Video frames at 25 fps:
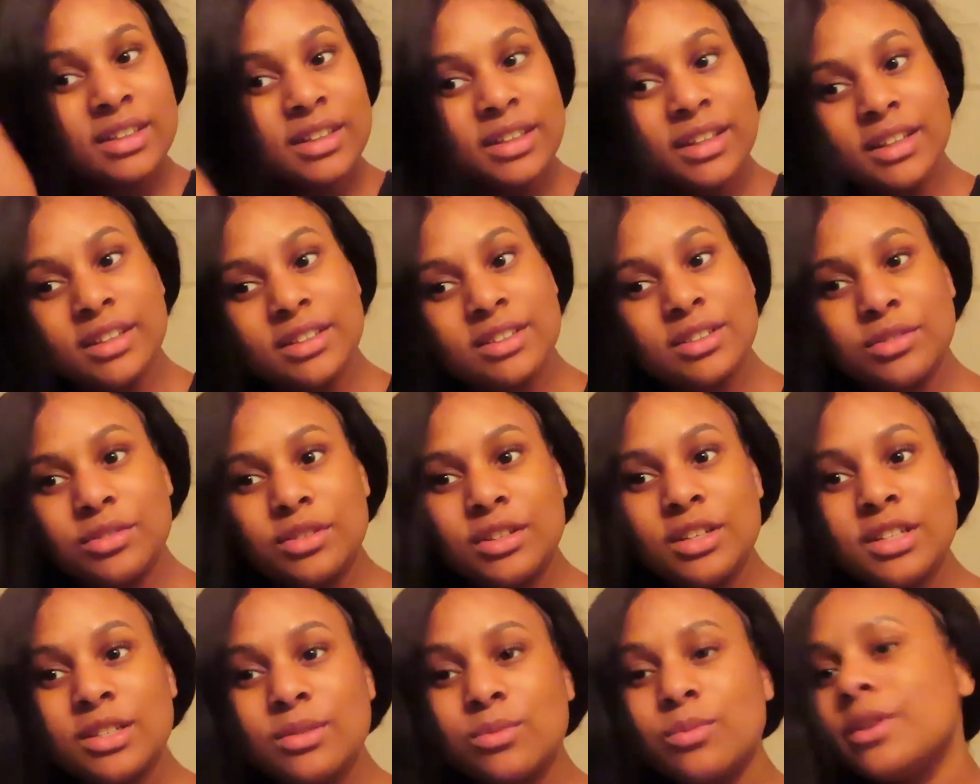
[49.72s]
yeah, so
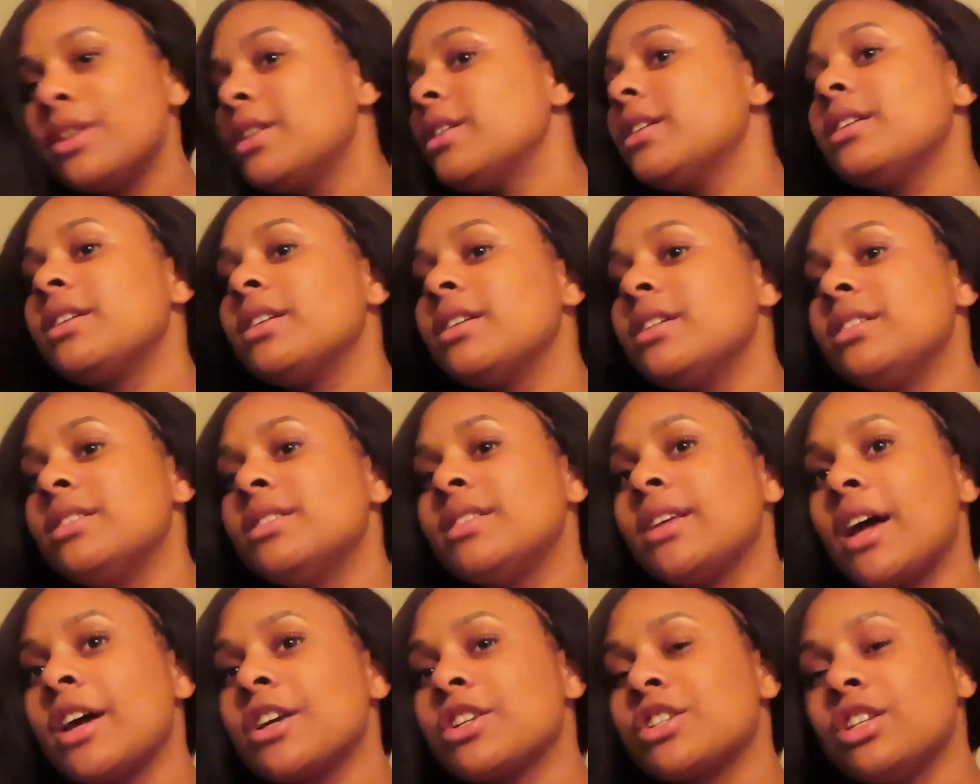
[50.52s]
this wig is
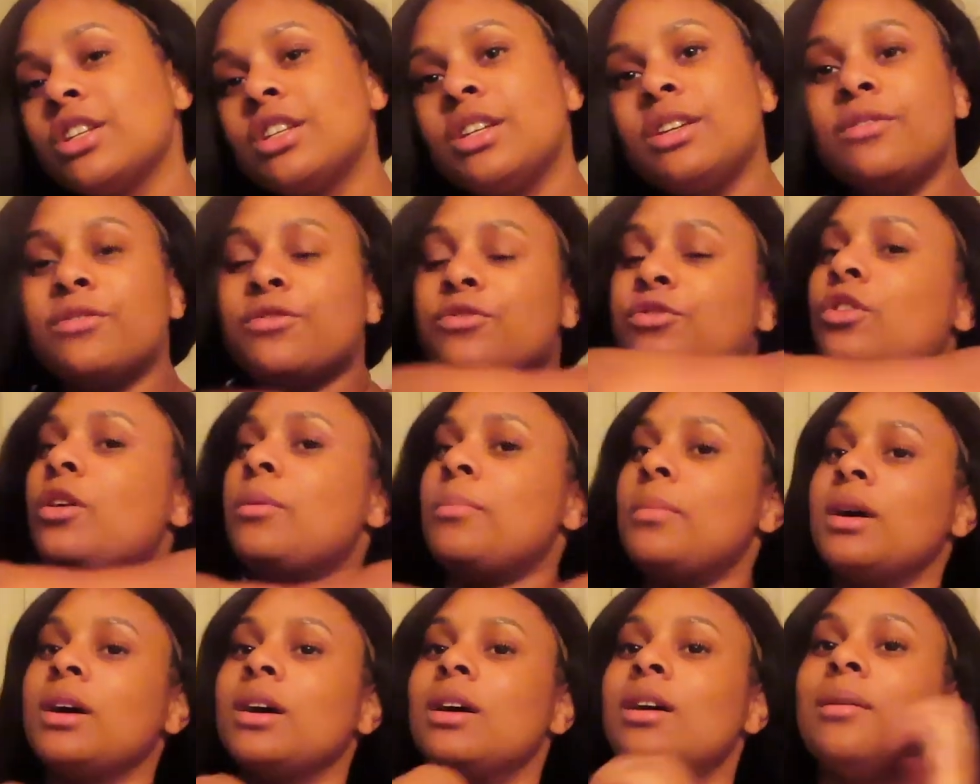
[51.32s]
actually
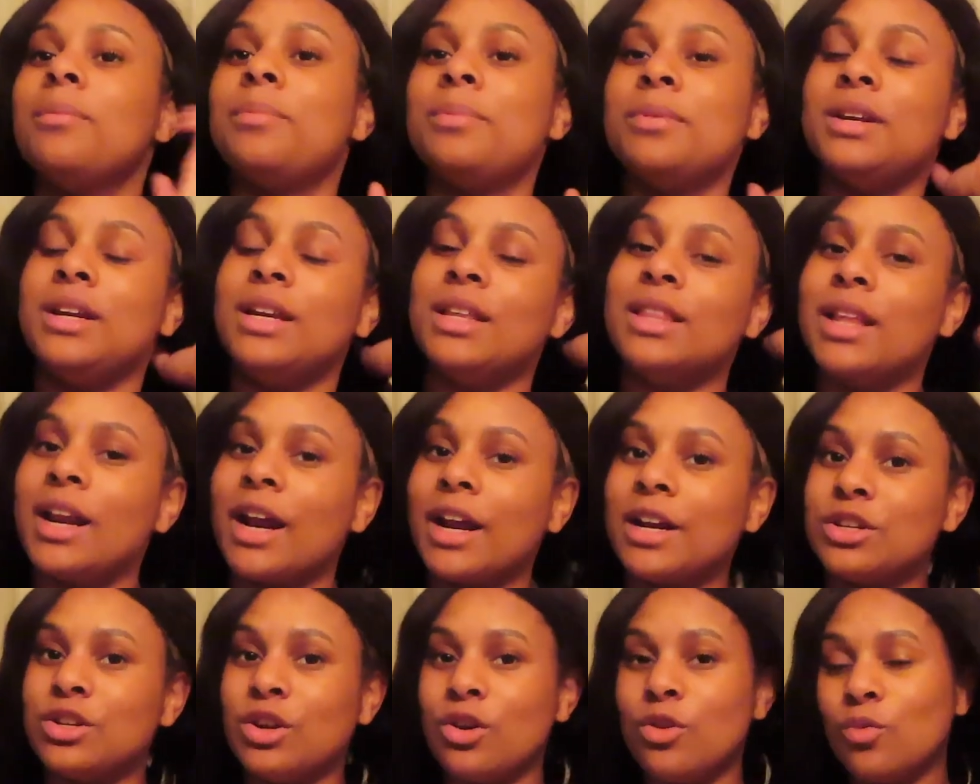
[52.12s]
from a company that
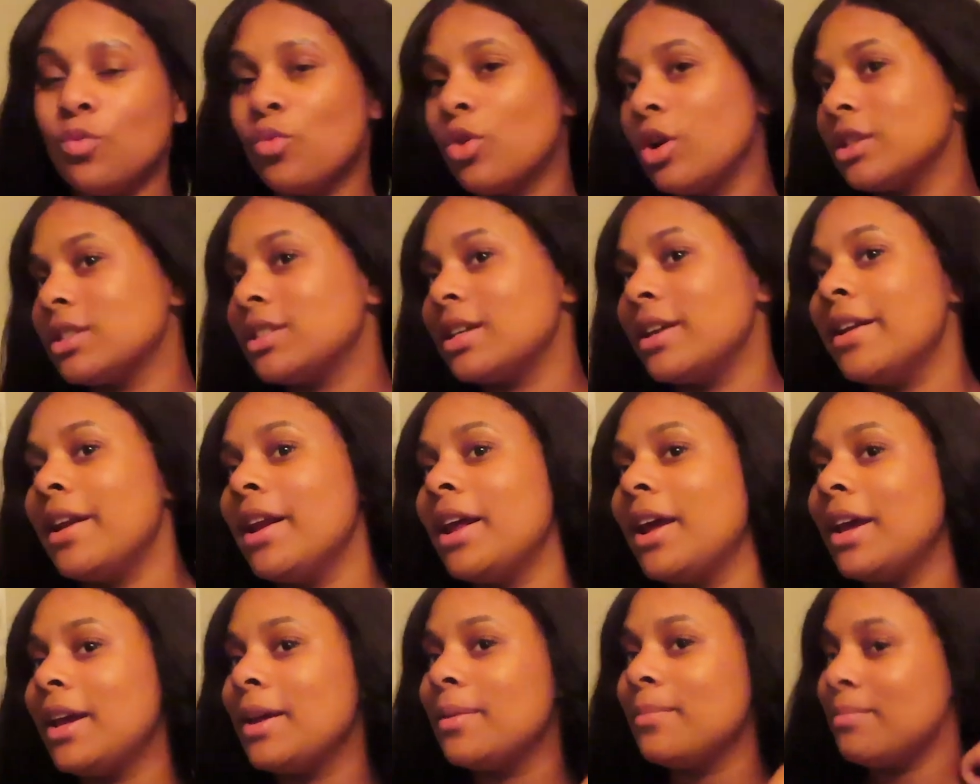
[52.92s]
I don't want to
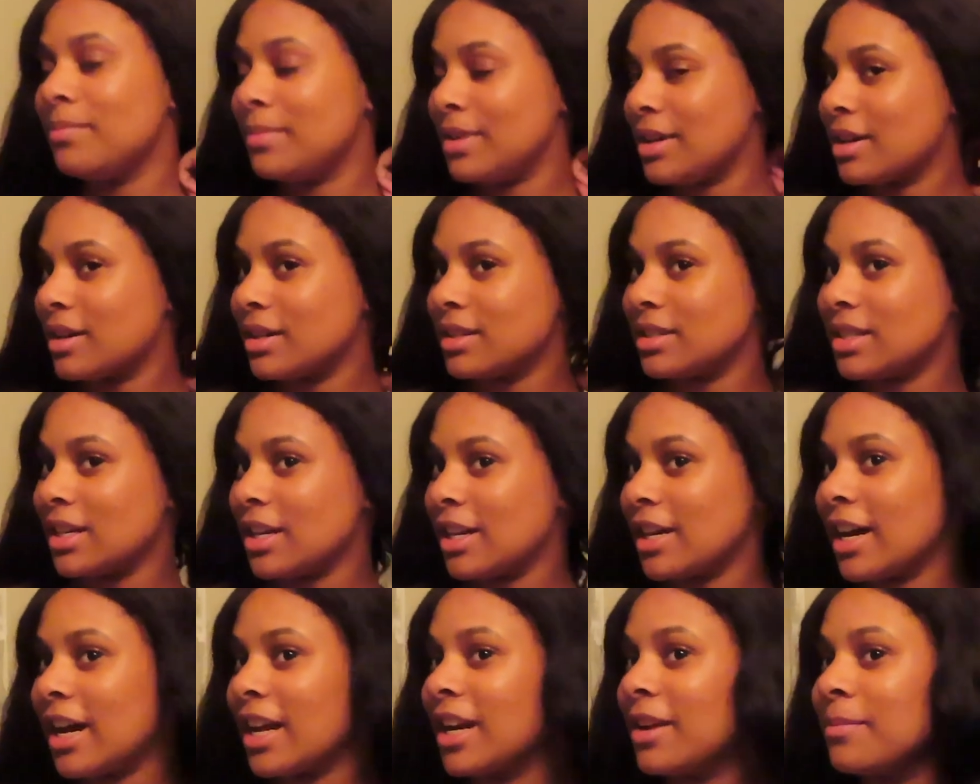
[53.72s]
name because
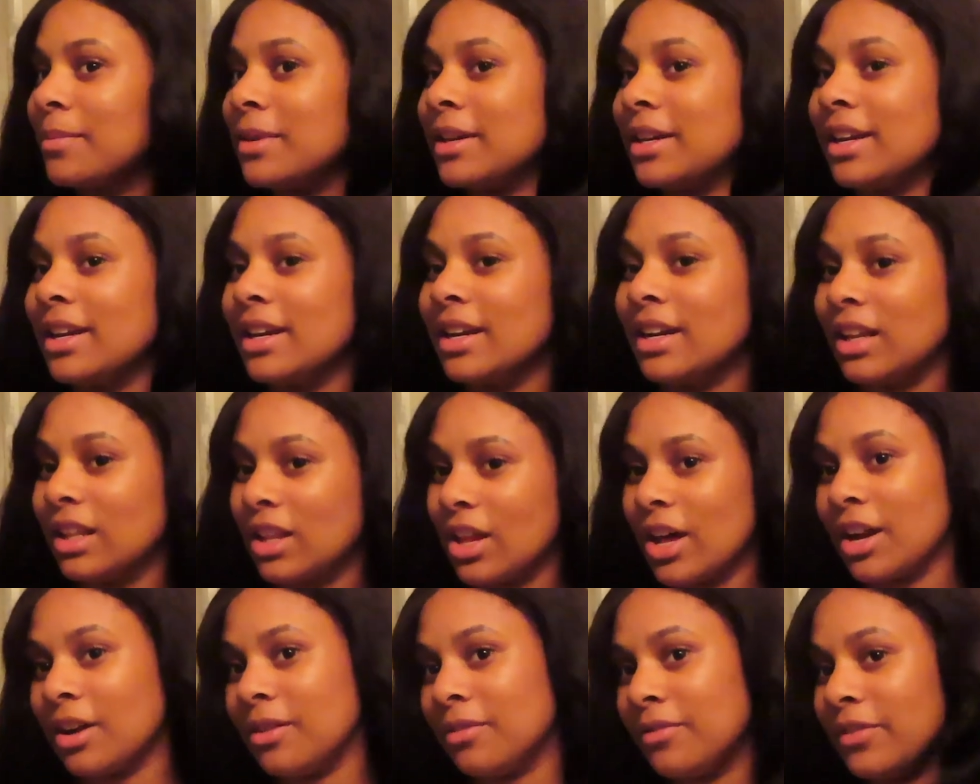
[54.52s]
they kind of been getting a
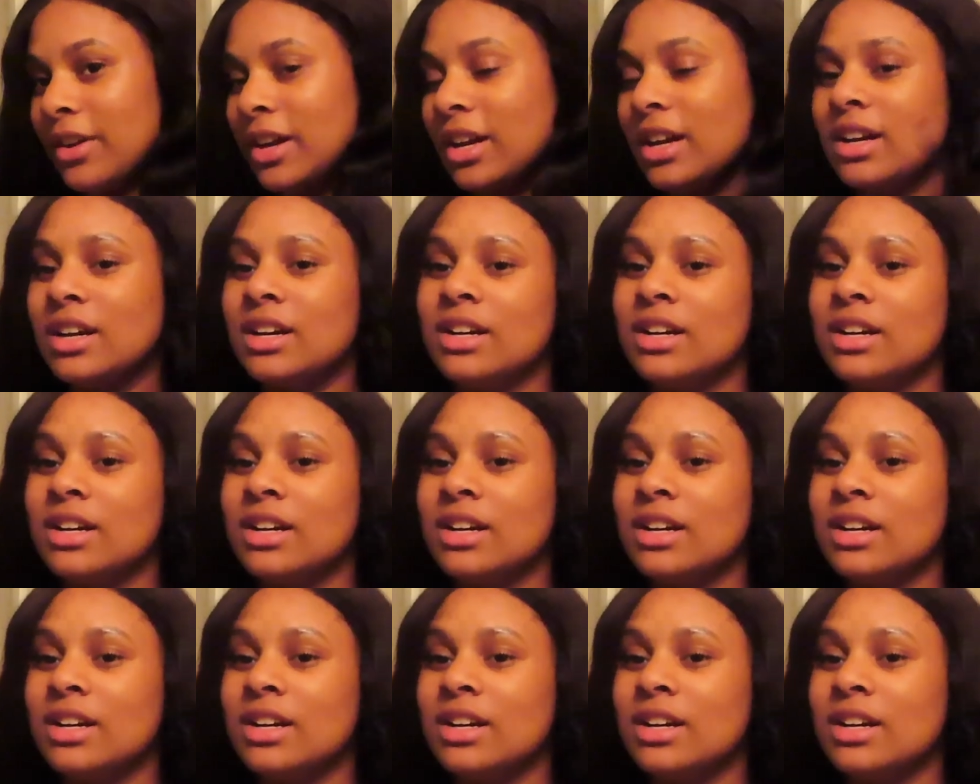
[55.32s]
lot of,